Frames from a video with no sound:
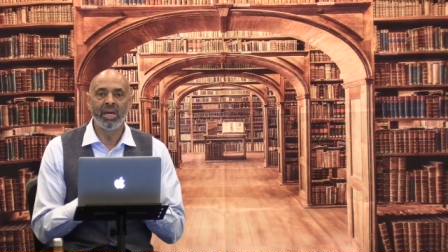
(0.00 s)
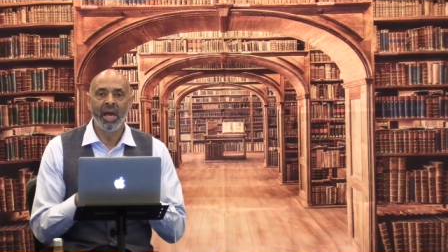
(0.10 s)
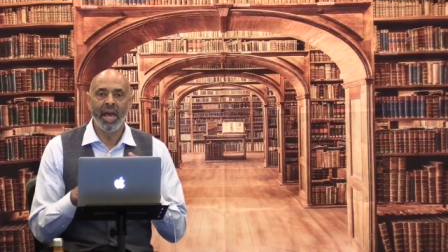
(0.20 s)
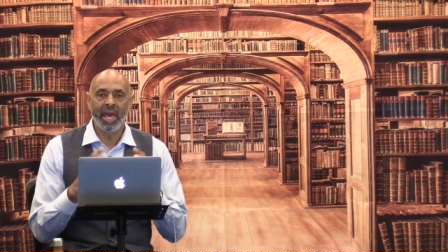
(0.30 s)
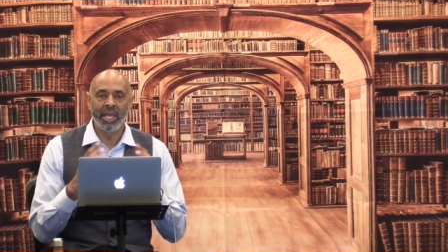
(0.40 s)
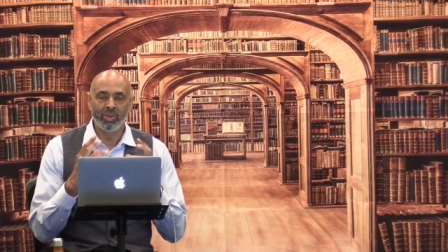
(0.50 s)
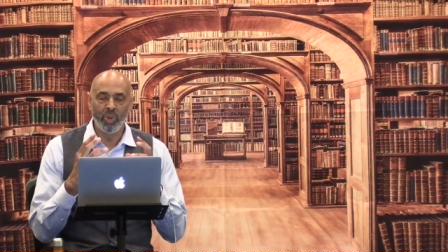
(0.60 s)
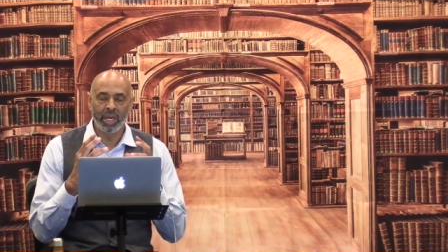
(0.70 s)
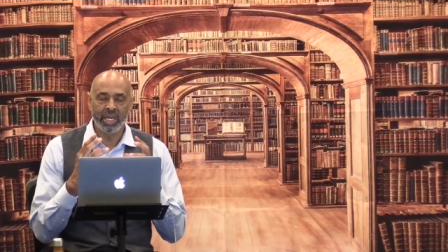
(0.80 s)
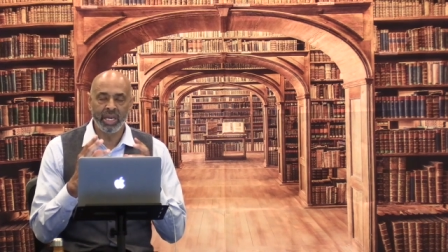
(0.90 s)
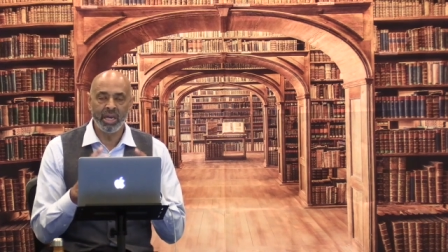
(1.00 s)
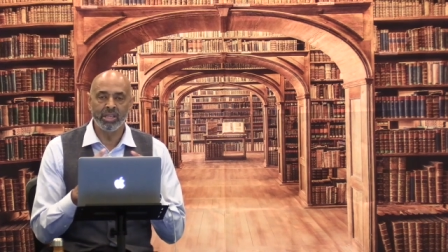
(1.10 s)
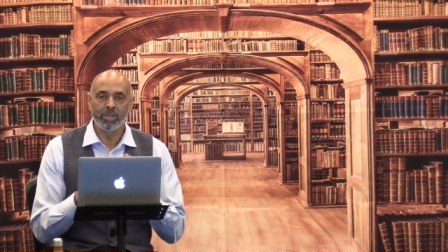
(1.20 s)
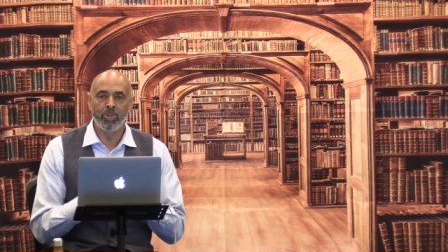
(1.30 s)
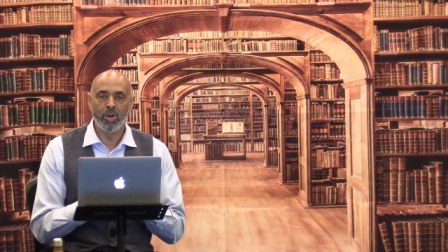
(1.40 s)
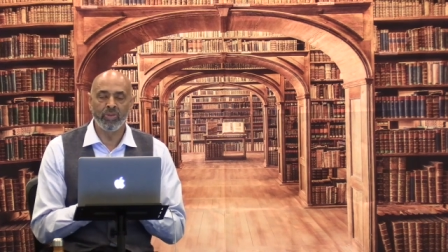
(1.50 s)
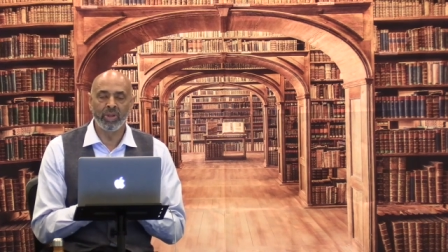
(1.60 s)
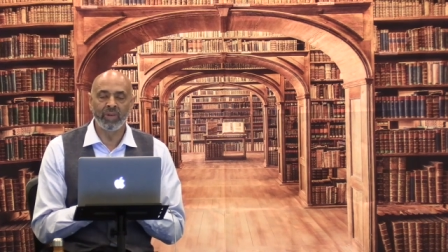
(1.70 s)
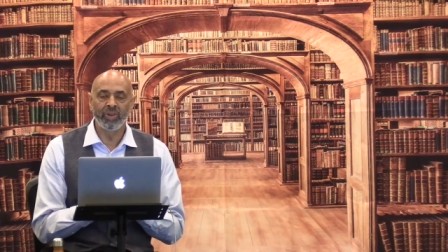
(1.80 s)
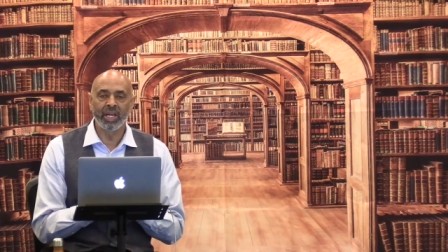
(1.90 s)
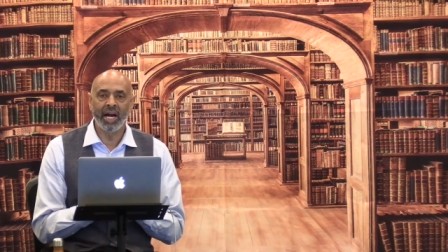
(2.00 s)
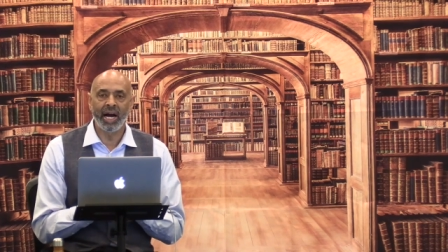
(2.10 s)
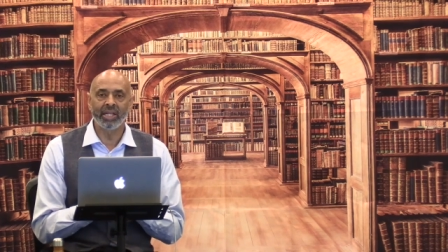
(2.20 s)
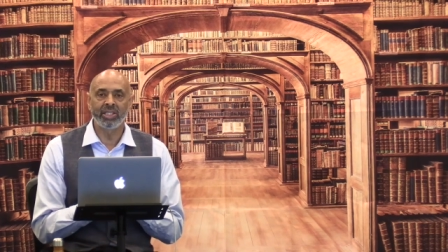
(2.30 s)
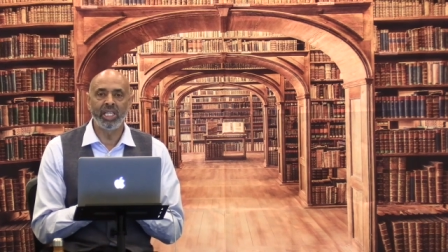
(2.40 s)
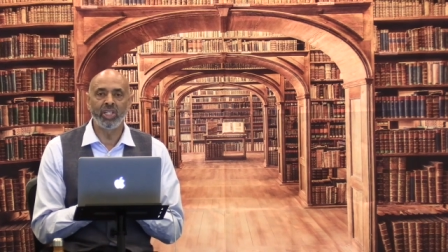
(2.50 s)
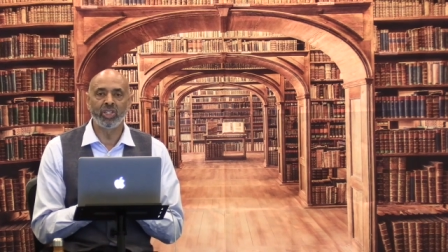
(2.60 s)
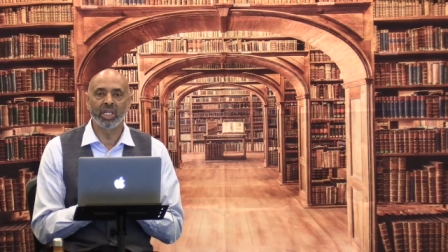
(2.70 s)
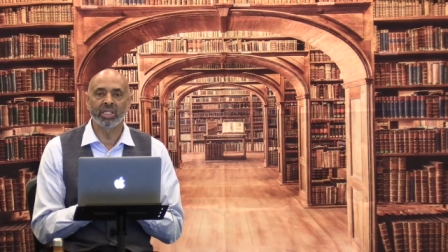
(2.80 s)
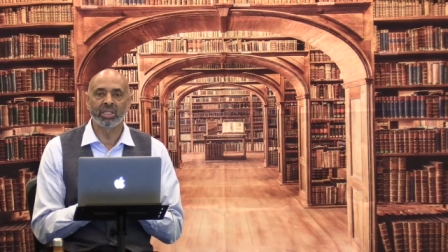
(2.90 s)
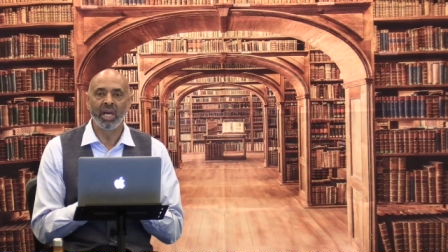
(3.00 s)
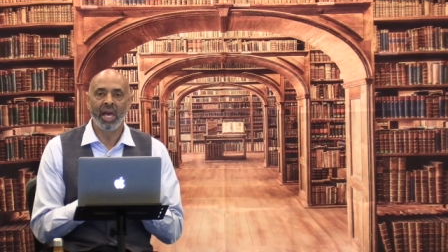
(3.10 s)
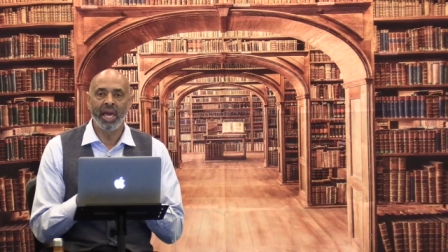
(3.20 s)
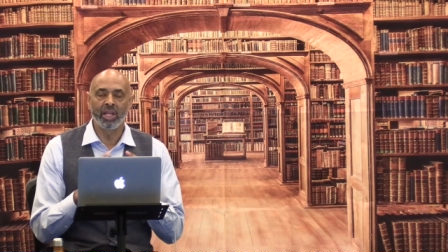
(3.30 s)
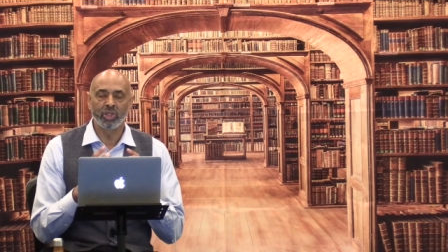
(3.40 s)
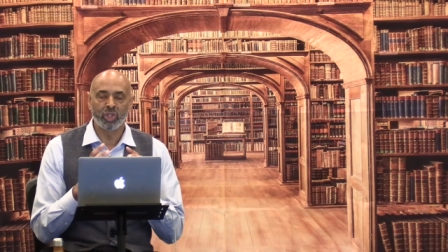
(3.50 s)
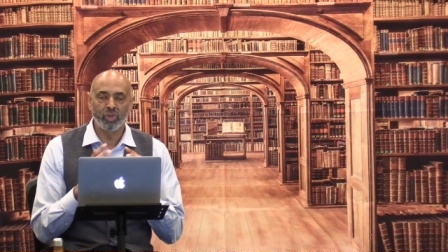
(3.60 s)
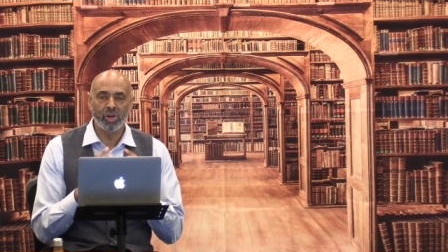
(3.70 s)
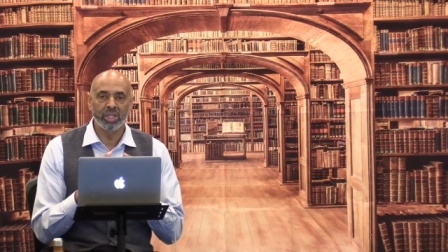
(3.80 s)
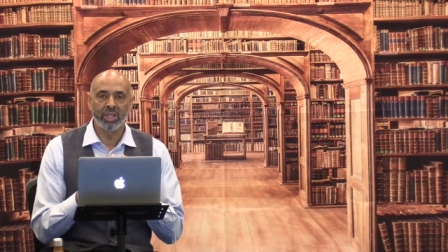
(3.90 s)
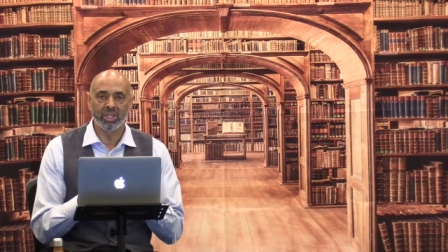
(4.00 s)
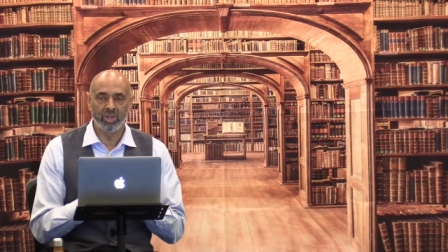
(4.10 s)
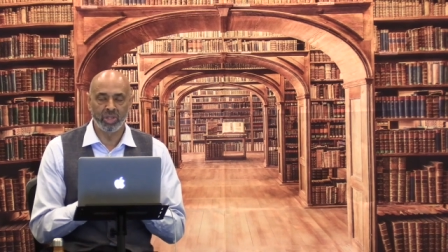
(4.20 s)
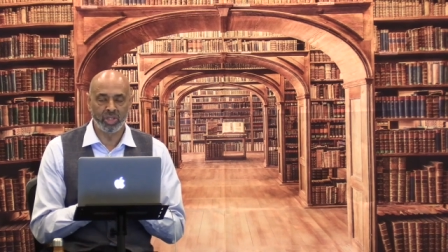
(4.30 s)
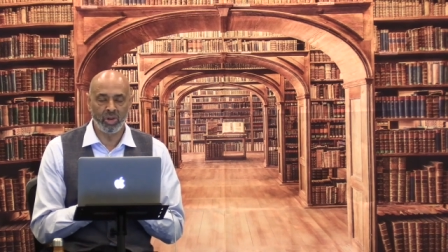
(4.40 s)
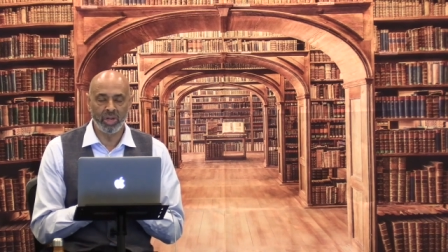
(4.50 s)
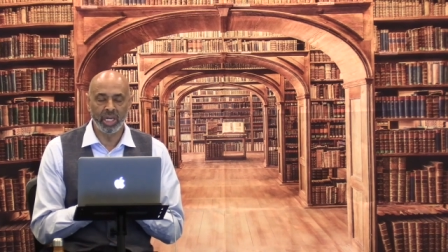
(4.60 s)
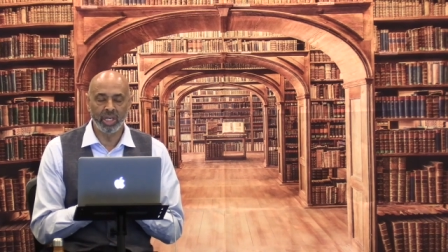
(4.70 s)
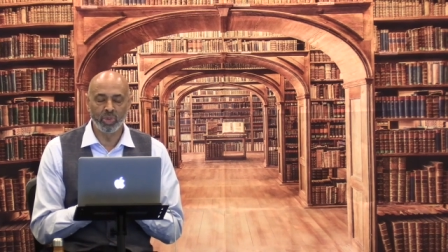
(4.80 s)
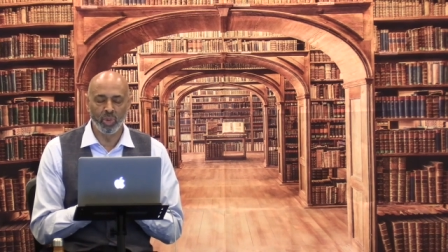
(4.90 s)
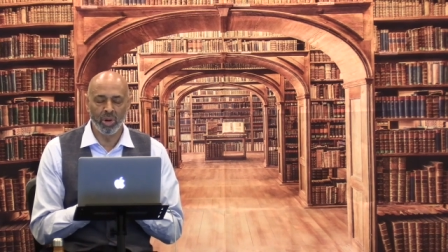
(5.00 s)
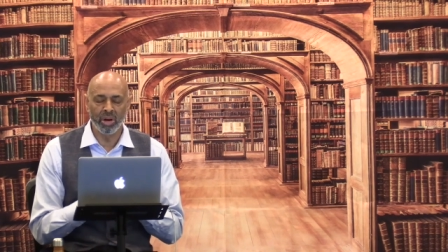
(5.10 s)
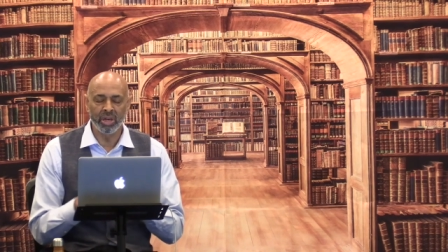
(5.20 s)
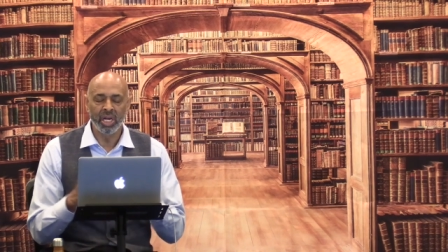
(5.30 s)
and we can hear the Spirit of the living God teach us and instruct us concerning His Word.